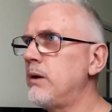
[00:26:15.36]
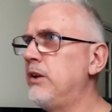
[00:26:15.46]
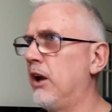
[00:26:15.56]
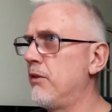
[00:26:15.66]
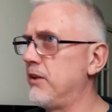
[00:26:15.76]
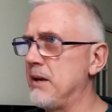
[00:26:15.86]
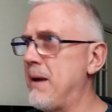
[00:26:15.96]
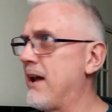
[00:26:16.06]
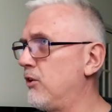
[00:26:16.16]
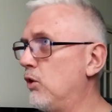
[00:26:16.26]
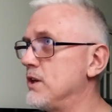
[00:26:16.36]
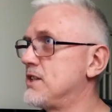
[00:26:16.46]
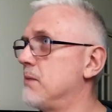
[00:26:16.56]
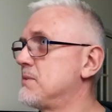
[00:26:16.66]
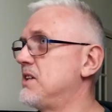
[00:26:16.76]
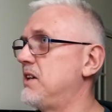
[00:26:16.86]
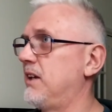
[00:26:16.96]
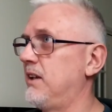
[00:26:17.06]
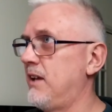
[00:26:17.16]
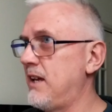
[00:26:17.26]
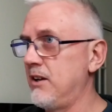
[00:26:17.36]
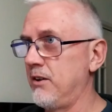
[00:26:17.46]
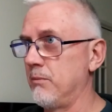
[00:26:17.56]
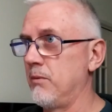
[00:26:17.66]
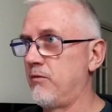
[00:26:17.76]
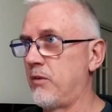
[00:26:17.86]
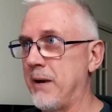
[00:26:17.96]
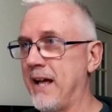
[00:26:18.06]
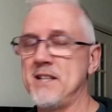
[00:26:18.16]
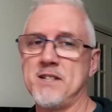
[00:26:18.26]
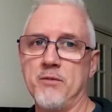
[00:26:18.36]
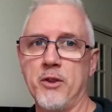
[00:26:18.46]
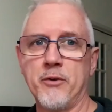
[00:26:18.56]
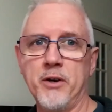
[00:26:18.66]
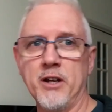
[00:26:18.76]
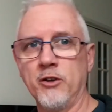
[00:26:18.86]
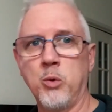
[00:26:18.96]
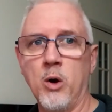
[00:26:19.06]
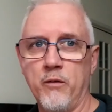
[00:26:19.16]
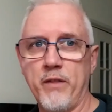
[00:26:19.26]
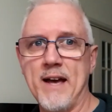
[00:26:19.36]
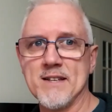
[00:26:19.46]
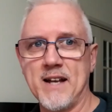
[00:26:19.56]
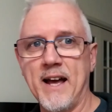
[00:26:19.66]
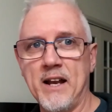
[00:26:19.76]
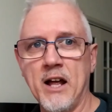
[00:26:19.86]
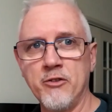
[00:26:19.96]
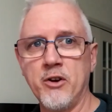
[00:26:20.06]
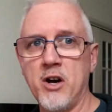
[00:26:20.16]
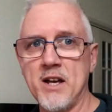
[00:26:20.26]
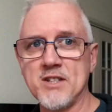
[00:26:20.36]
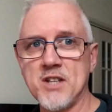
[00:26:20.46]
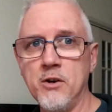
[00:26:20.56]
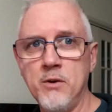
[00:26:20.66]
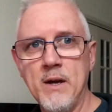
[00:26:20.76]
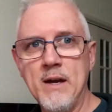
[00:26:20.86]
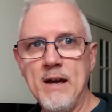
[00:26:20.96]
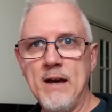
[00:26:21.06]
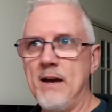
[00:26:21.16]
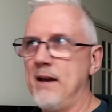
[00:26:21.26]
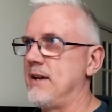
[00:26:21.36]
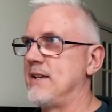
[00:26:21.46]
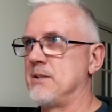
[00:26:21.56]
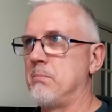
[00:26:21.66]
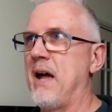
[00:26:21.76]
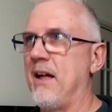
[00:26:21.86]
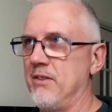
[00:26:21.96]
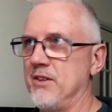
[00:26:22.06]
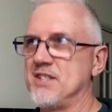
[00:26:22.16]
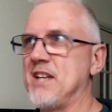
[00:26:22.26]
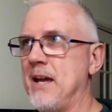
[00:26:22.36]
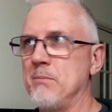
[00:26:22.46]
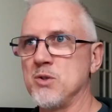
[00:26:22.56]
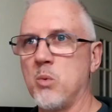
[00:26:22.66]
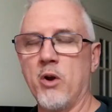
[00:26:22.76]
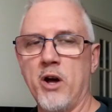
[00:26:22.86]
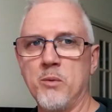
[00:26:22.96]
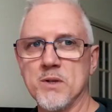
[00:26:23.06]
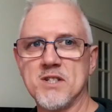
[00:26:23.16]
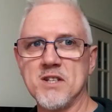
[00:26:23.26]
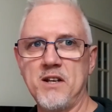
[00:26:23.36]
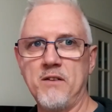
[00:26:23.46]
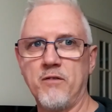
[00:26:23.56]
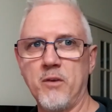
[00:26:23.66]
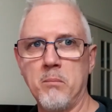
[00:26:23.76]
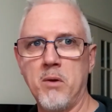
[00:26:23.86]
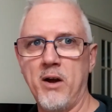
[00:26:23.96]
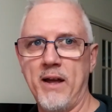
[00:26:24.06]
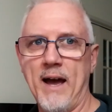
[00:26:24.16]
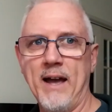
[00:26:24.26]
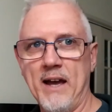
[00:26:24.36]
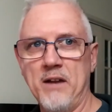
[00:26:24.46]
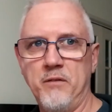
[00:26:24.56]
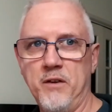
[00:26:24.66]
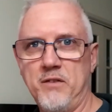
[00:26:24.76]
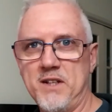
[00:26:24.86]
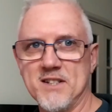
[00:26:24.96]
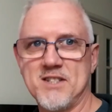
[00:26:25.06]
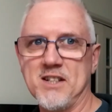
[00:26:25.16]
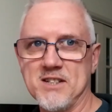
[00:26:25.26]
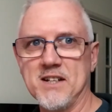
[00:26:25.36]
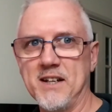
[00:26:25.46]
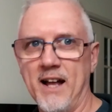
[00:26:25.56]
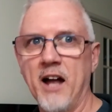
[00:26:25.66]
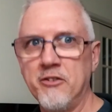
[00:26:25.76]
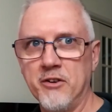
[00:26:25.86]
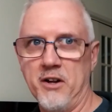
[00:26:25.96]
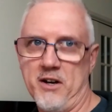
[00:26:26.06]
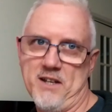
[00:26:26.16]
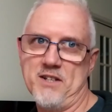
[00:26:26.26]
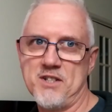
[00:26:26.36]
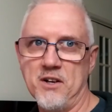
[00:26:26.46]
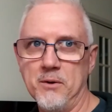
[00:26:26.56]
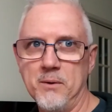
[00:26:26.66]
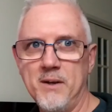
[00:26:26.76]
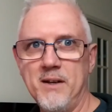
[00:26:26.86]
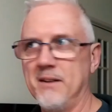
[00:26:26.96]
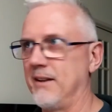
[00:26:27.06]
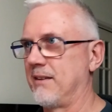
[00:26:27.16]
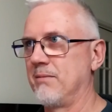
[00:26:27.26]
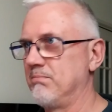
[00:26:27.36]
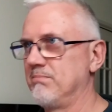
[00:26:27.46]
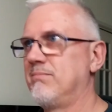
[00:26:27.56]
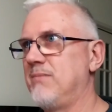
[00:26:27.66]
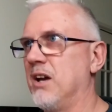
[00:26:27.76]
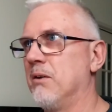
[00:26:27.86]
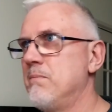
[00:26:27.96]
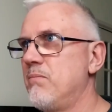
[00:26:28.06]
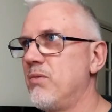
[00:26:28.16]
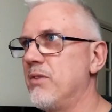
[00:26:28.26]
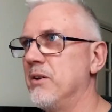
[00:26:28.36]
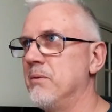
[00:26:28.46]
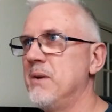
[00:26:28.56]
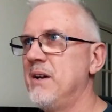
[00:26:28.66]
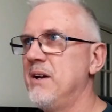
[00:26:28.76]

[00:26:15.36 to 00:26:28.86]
You know, the amount of noise I'm seeing here from an A7 III at 12,800 ISO is about the same as what I would see from my A850 at 1600 ISO. Like, you know, the